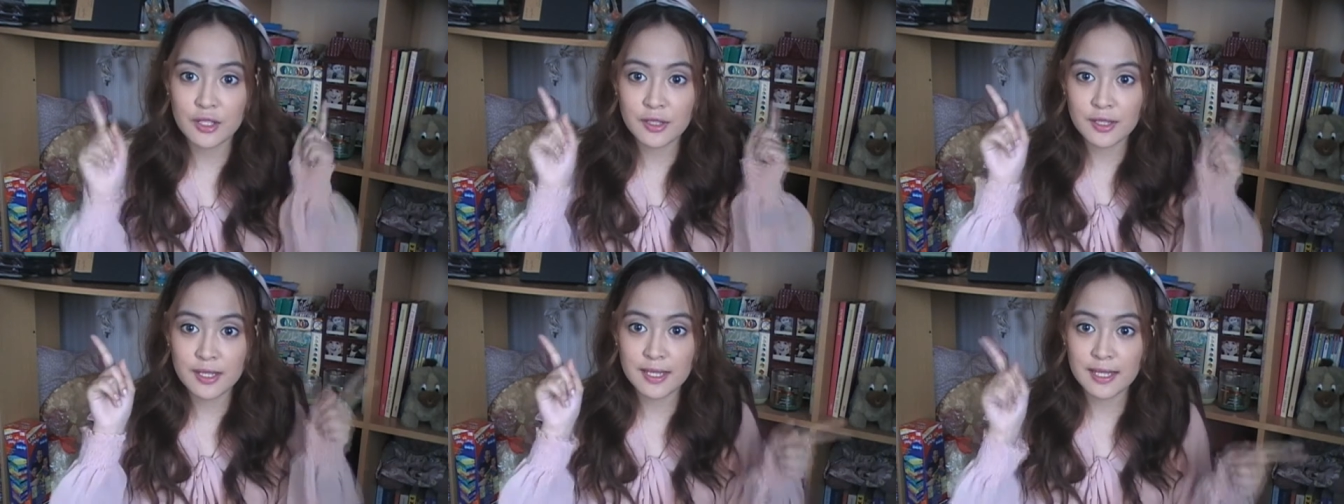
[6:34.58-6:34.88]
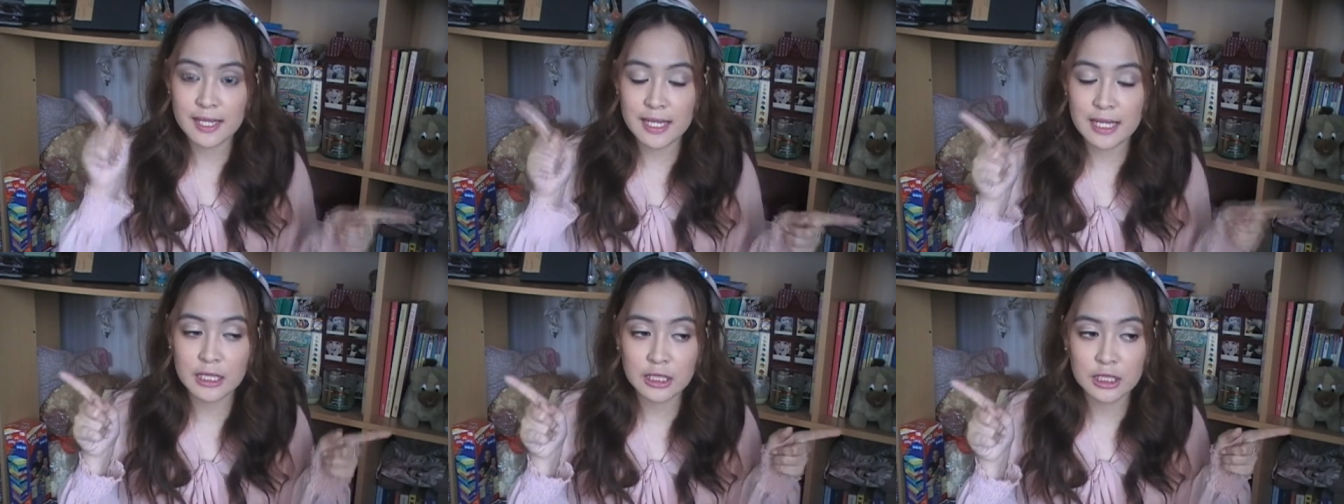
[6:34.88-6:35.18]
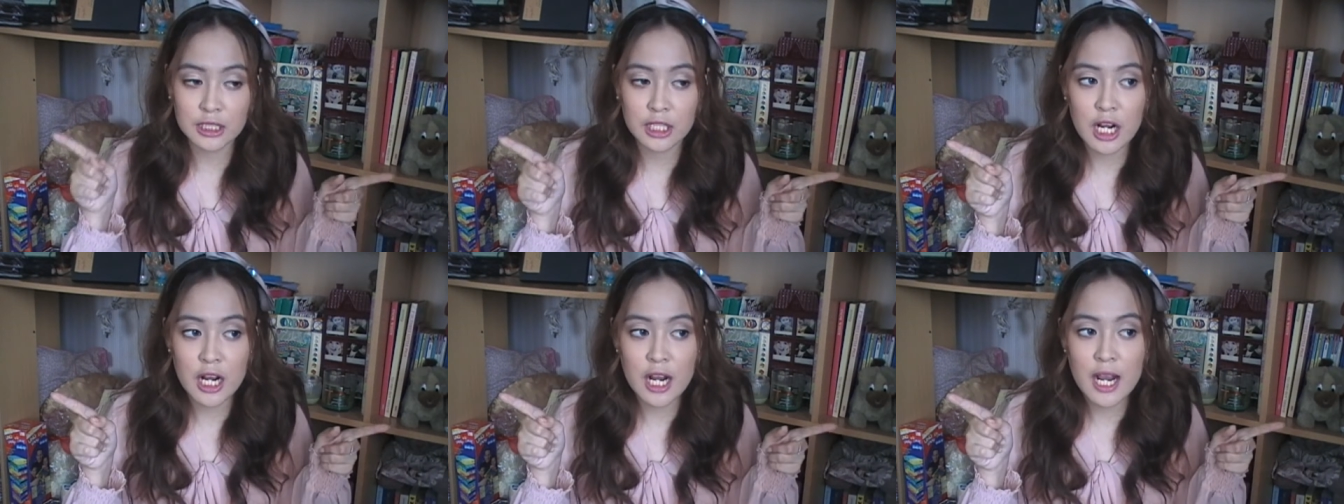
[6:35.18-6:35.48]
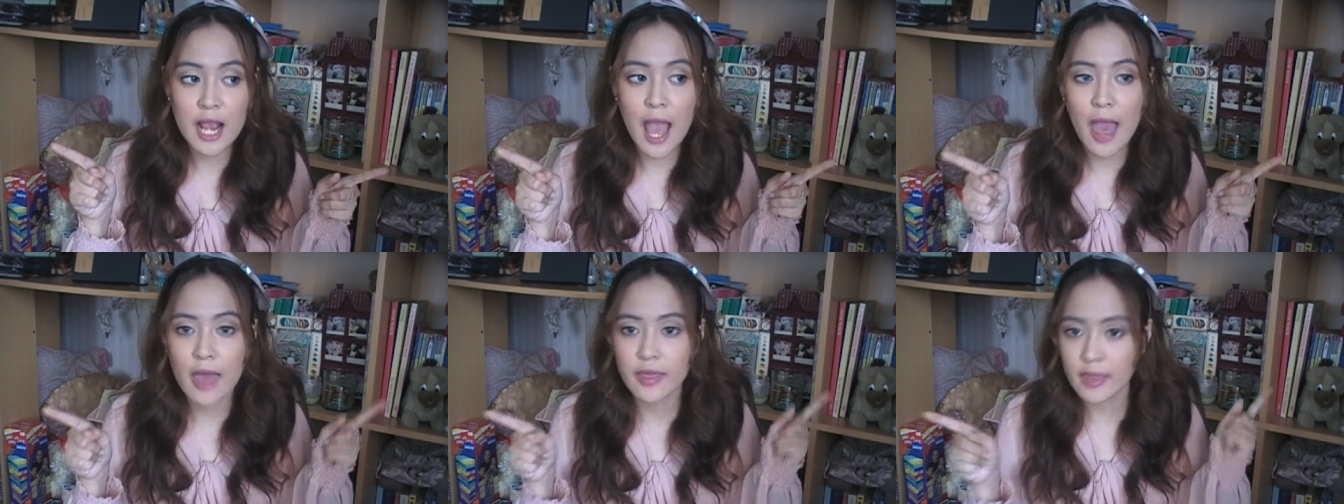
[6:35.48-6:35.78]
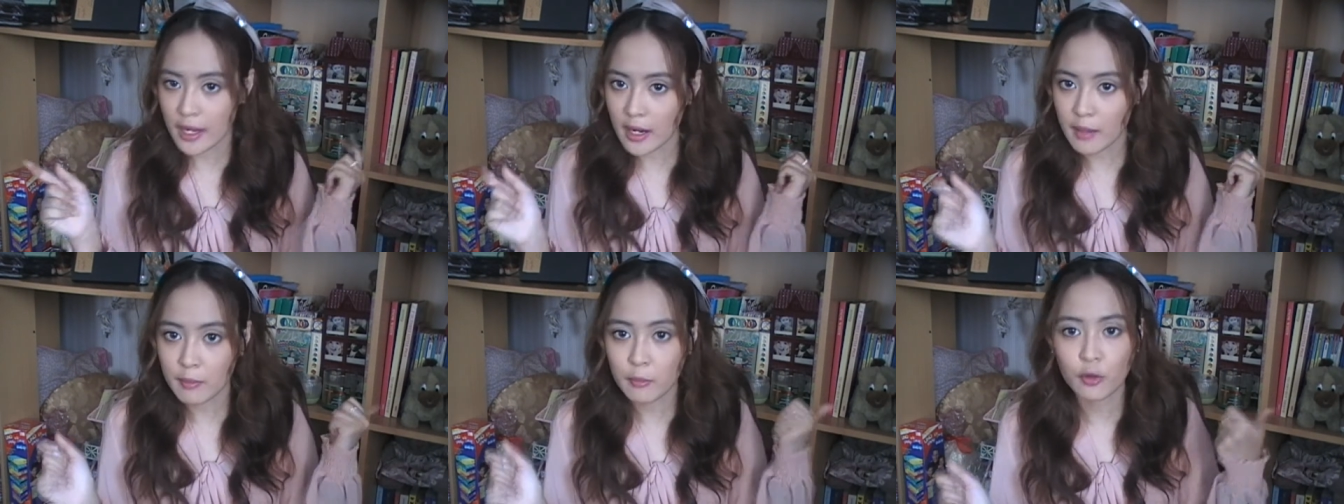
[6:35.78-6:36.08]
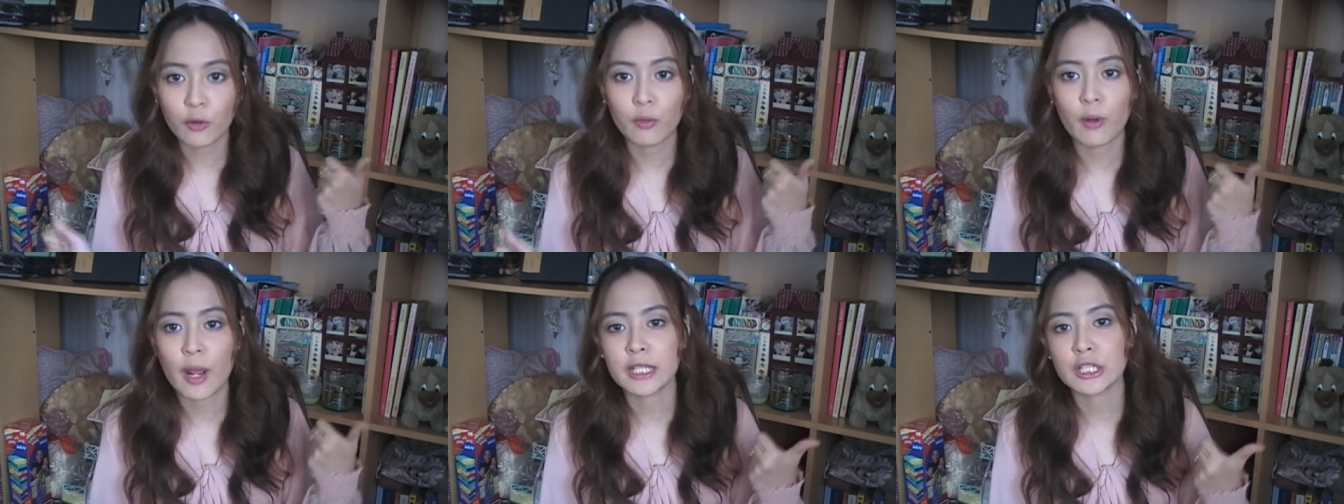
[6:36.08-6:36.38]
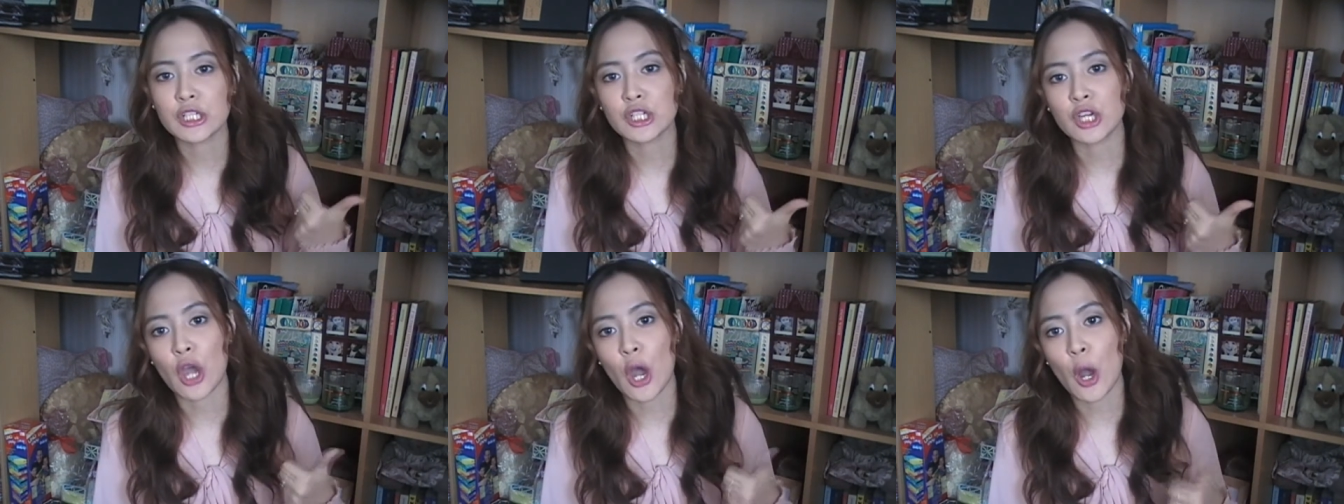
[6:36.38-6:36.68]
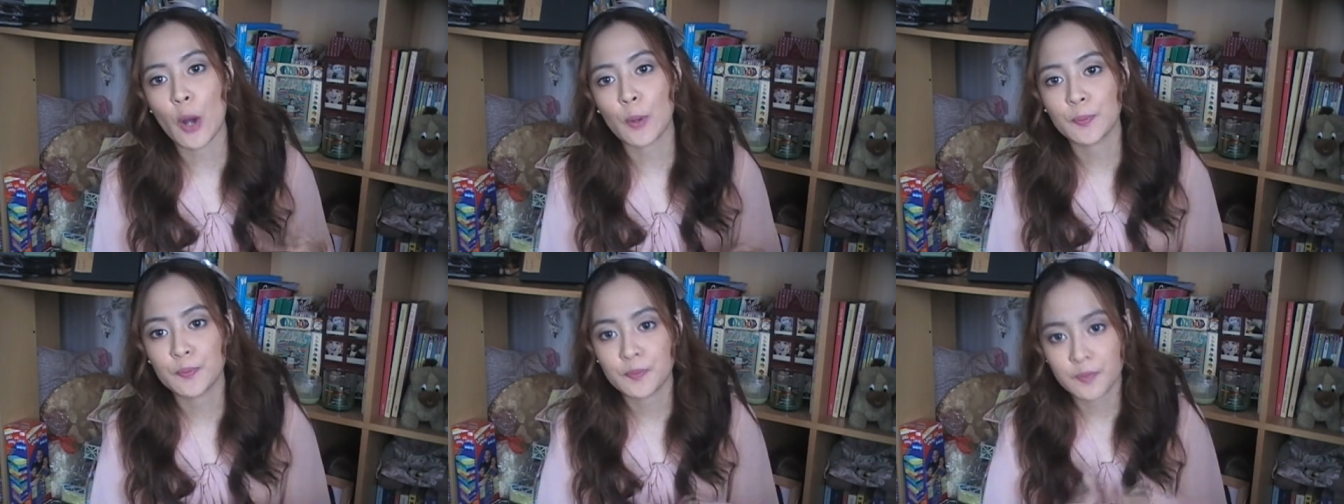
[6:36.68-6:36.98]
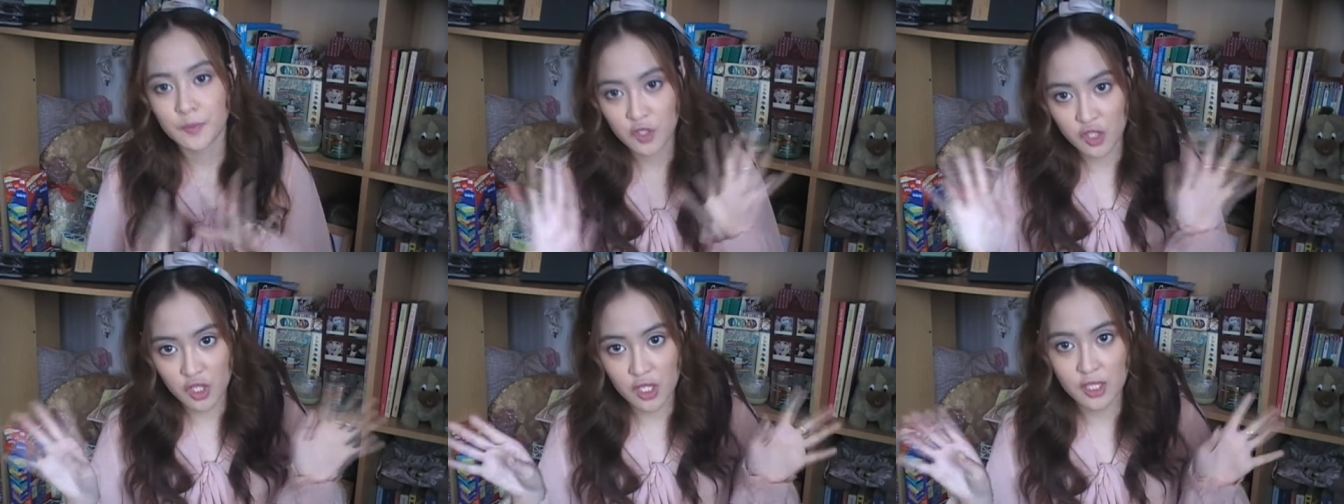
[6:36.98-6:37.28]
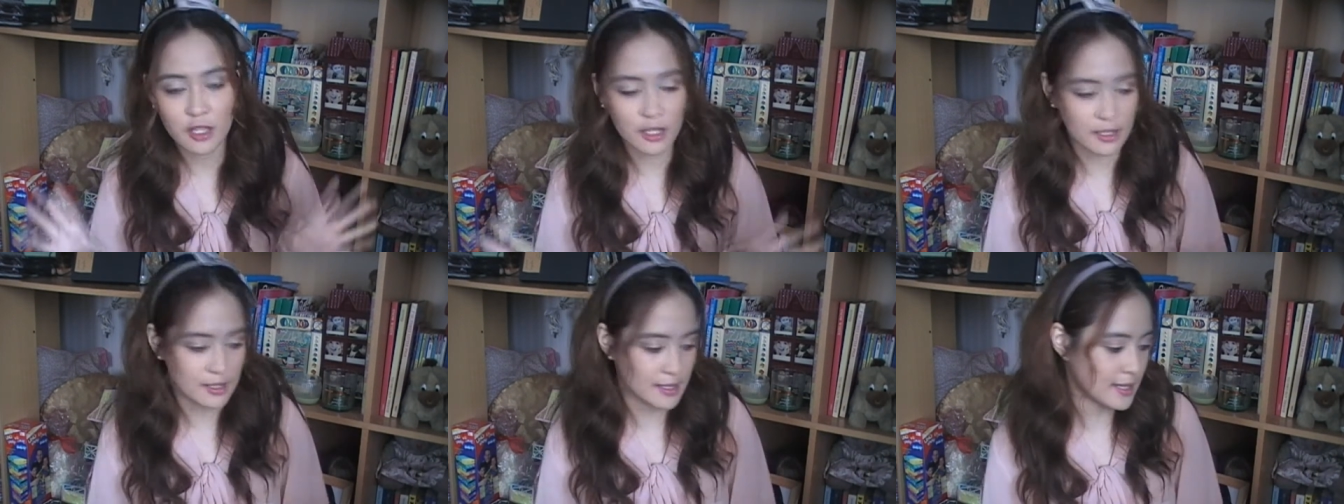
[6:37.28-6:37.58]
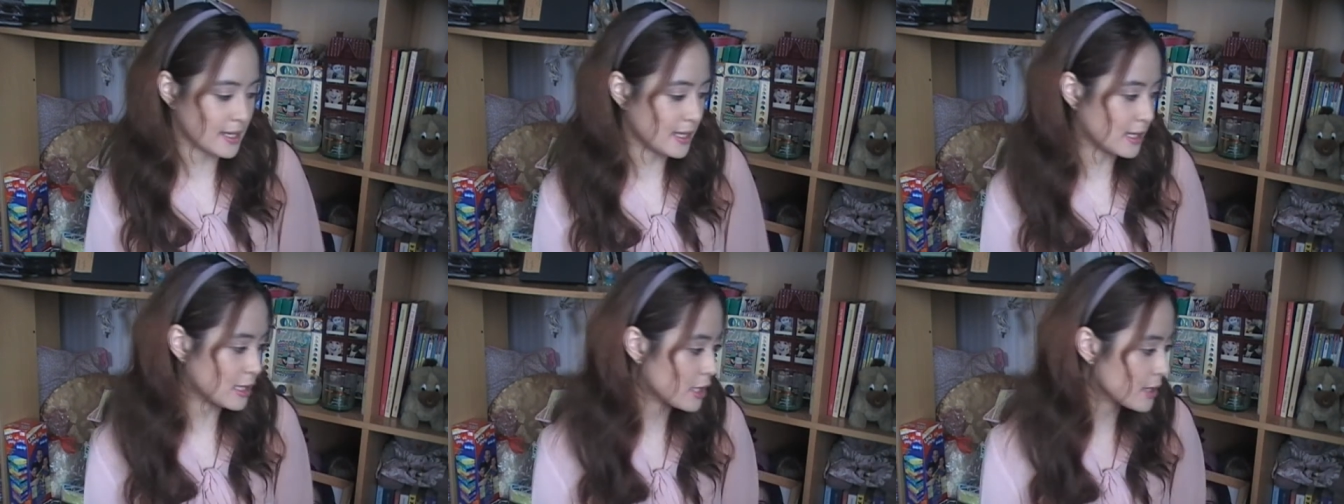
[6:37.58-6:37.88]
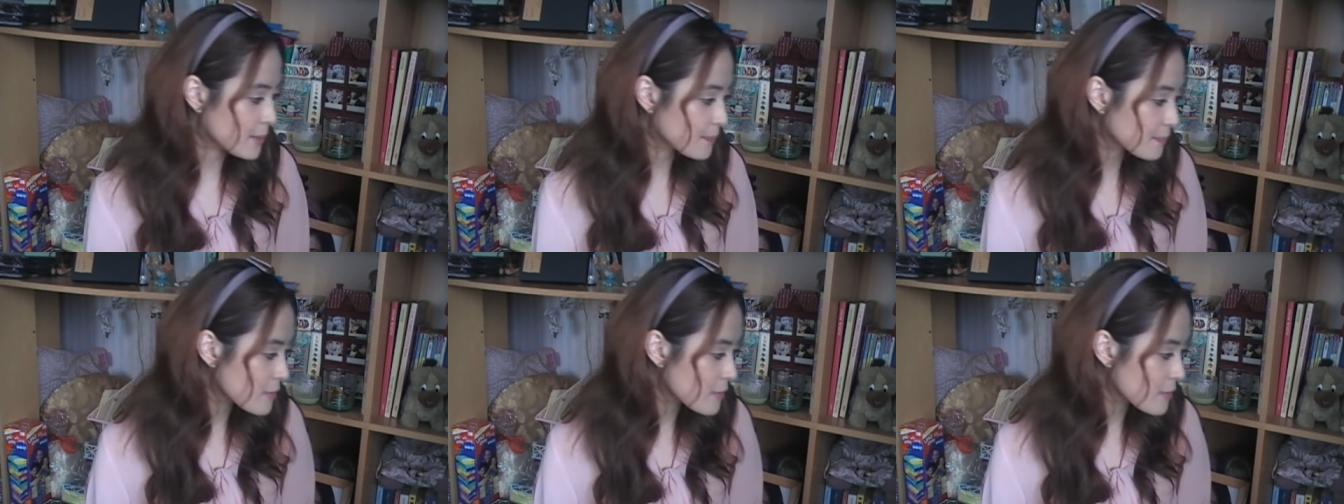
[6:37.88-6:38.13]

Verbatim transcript: concealer, and then I'm ready to go. Just concealer.